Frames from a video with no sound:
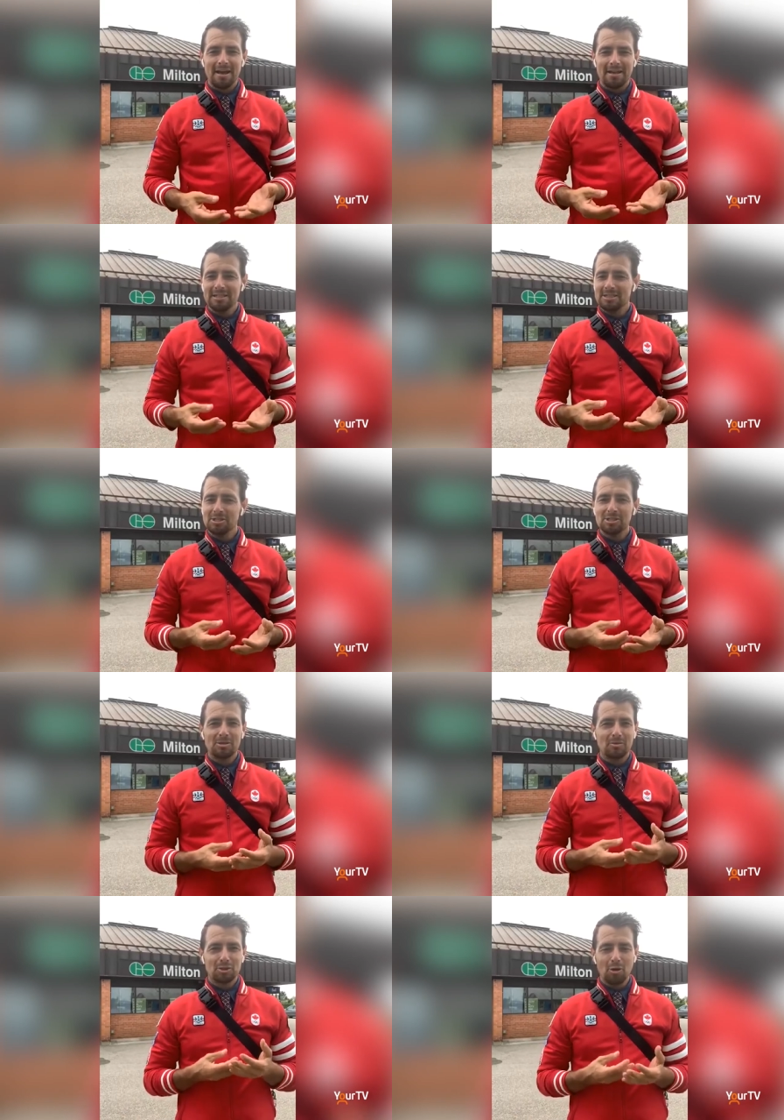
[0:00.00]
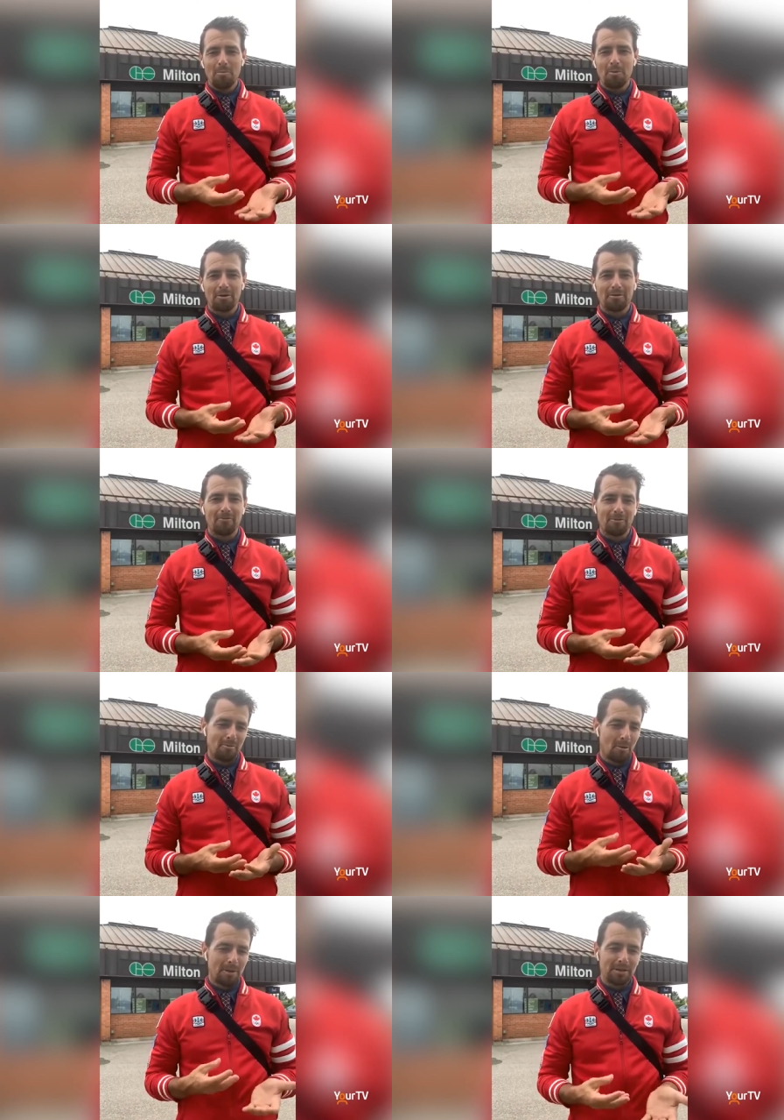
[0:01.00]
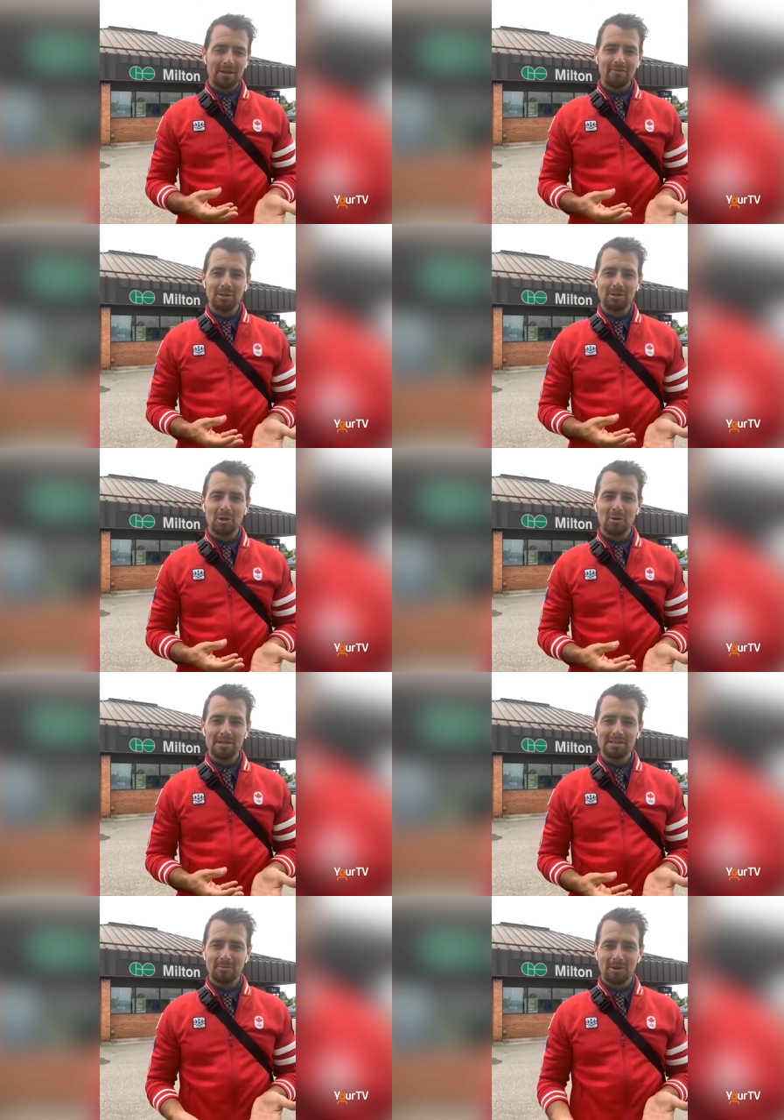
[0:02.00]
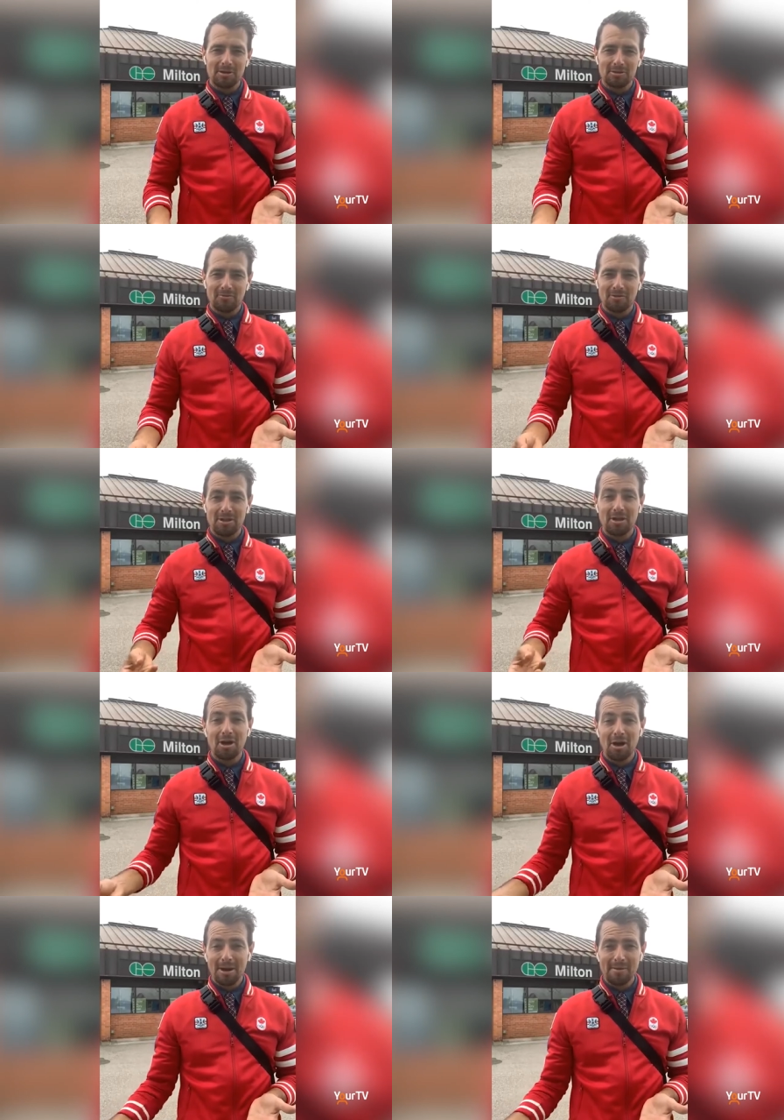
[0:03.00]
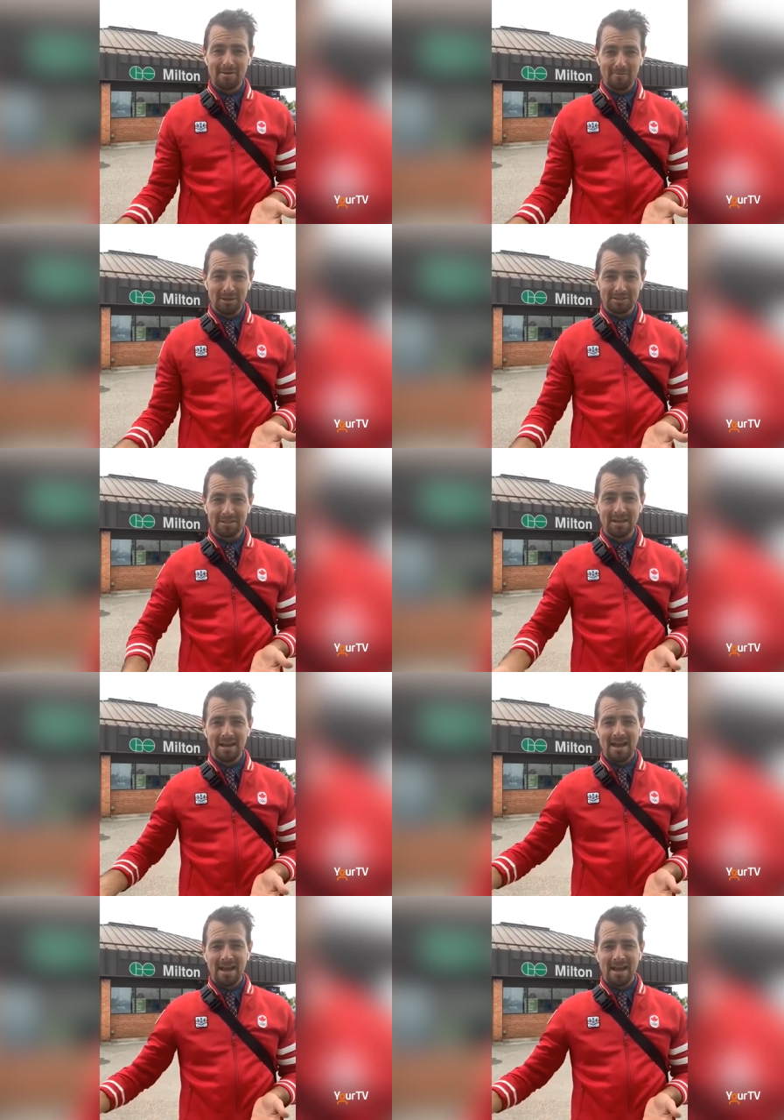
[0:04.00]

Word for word: uh, this is just so important for the mobility of Miltonians, but also for the economy of Milton.